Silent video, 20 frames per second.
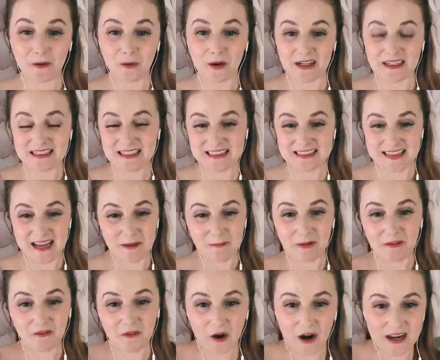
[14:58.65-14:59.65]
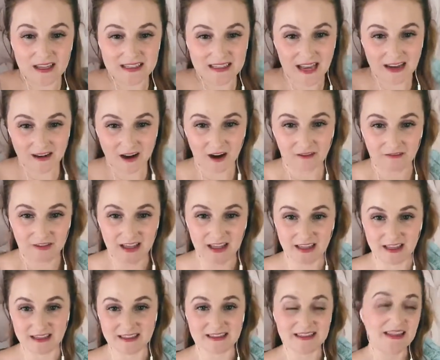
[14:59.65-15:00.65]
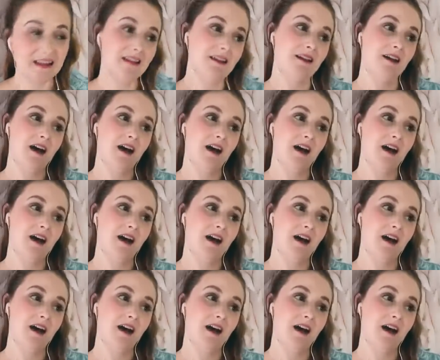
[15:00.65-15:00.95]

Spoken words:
wanted to say before I sign off is